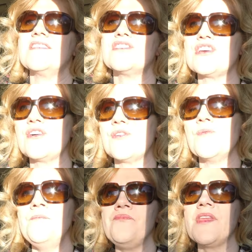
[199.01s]
So,
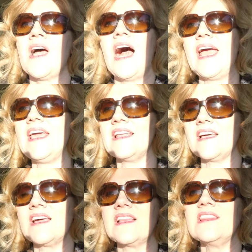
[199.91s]
I
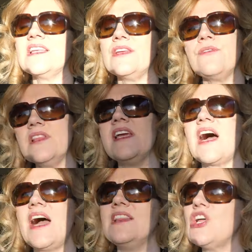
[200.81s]
literally
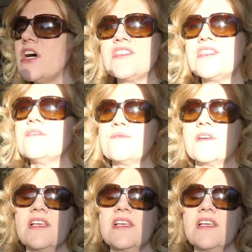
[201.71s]
I lost those when